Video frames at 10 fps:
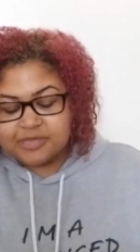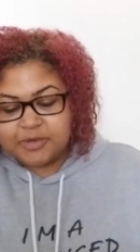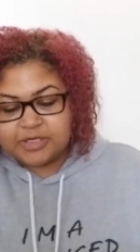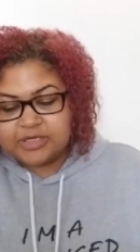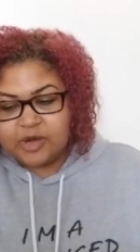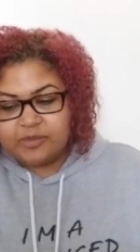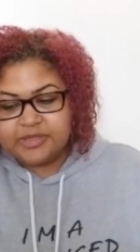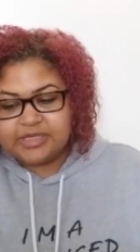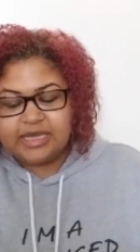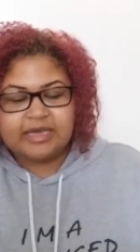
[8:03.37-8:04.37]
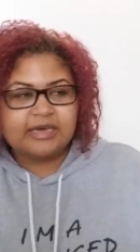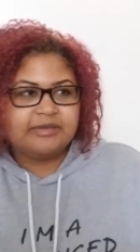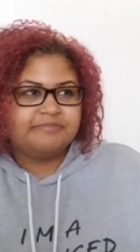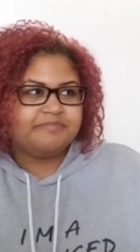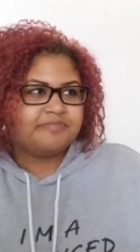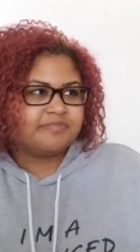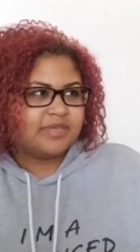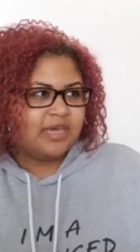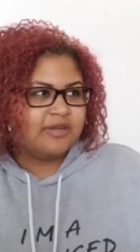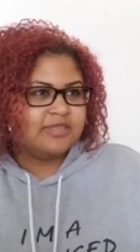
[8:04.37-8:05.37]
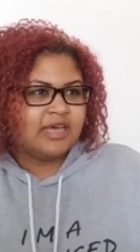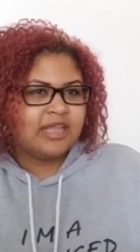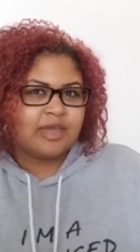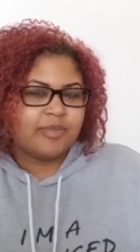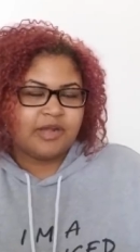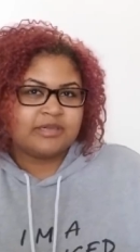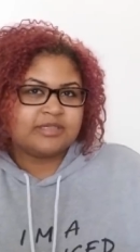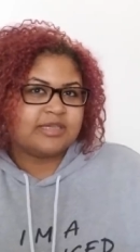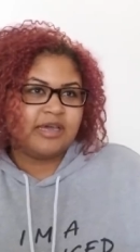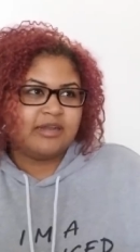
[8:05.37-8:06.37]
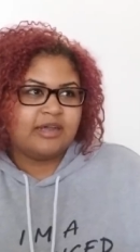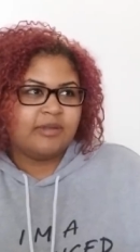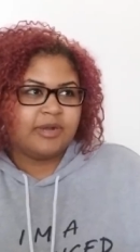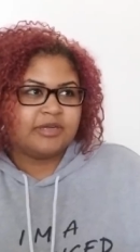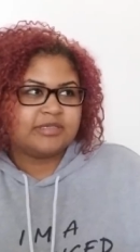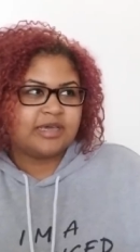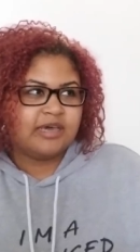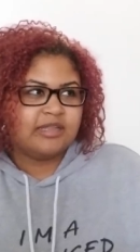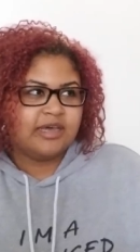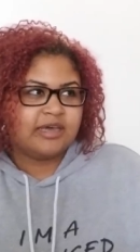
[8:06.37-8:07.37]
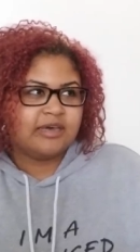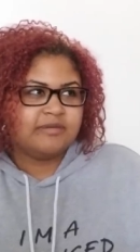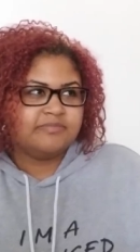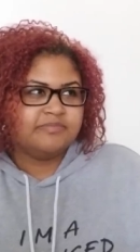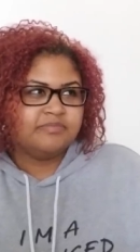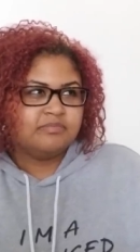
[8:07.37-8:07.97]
person almost like a, not like a parasite, not a parasite, like um,